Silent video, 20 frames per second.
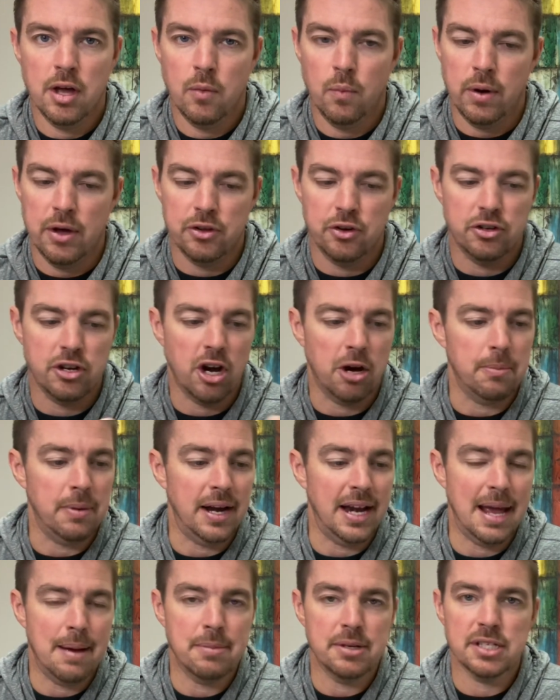Whether you're talking
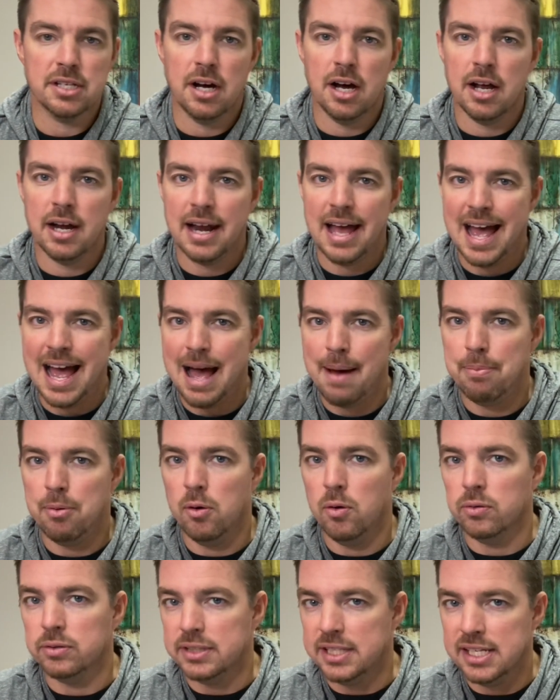about Amazon,
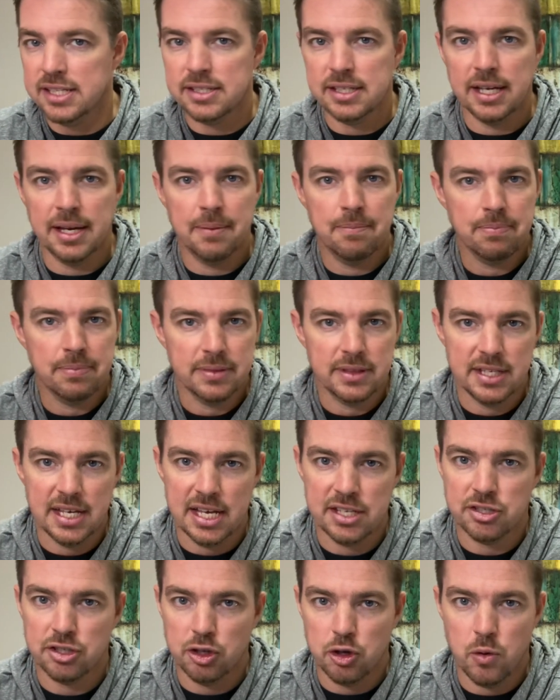Apple, Disney,
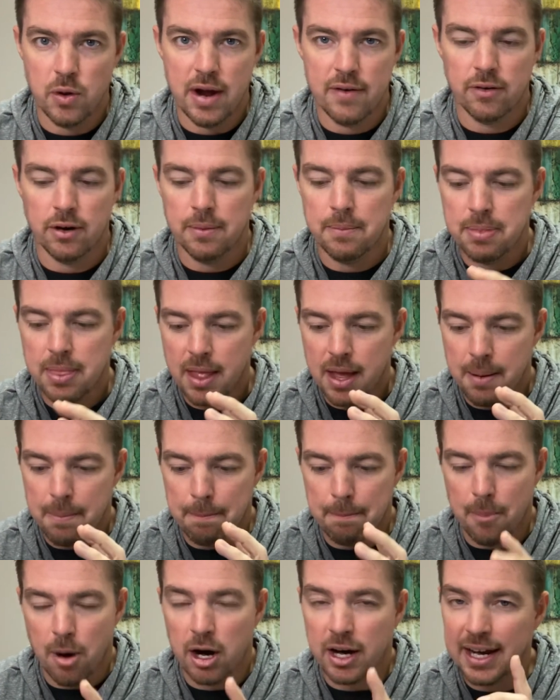Tesla, whoever.
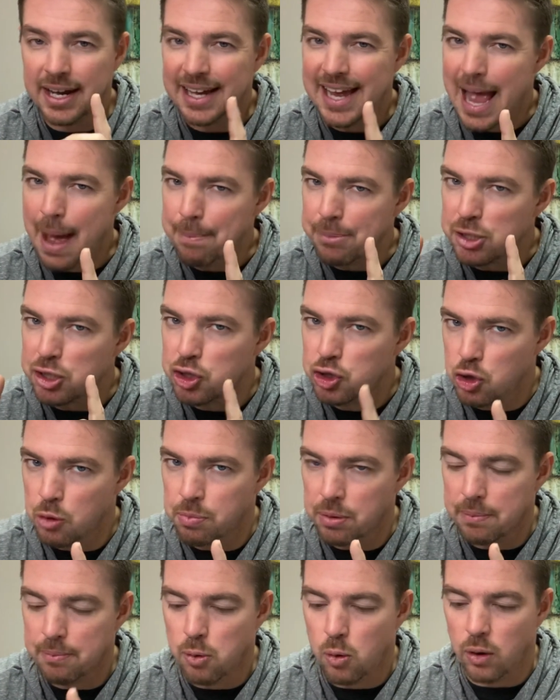Market cap is
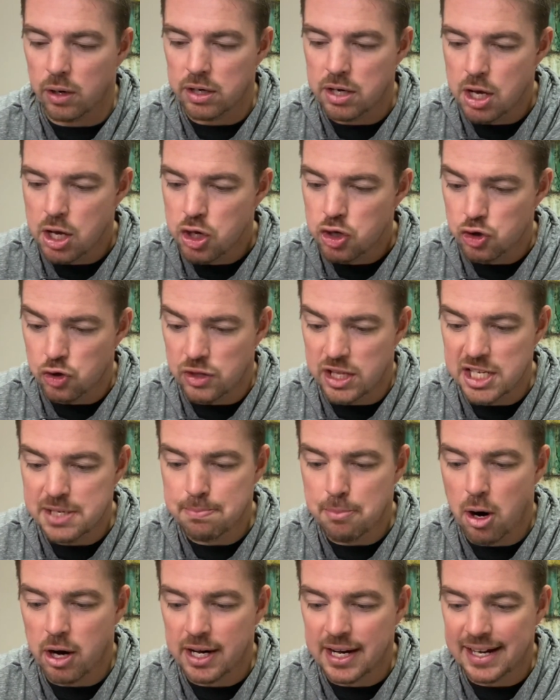super important. So this
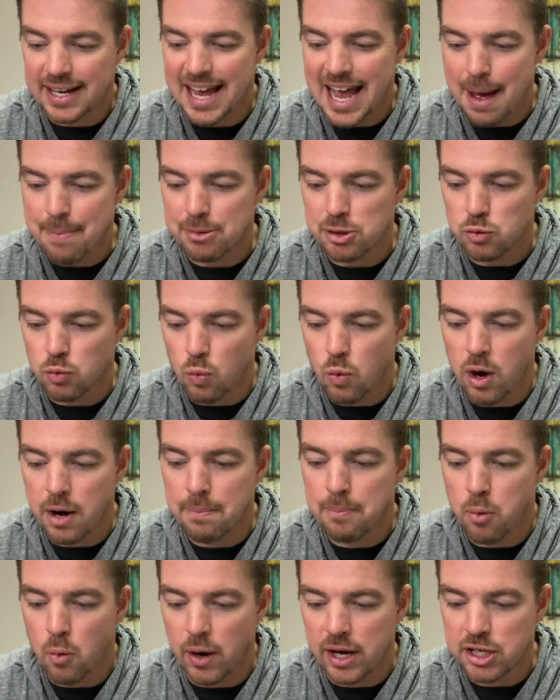market cap is
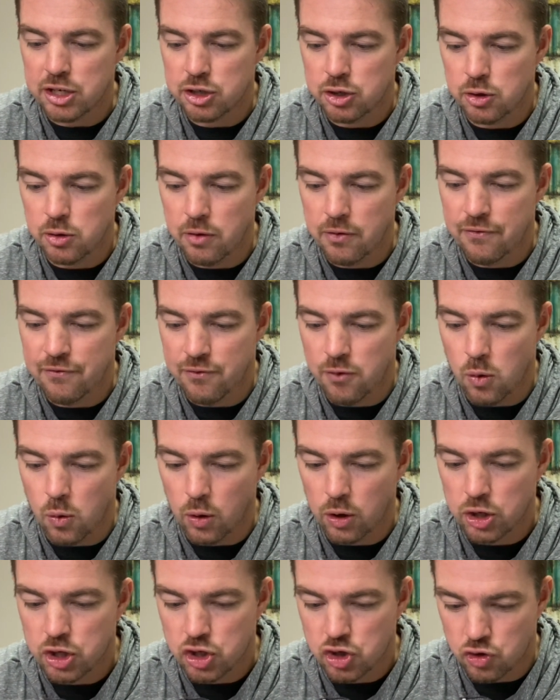
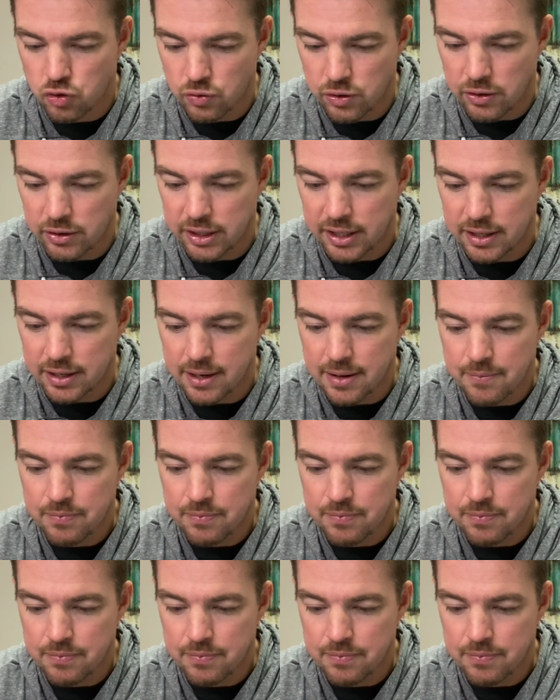$1.24 trillion.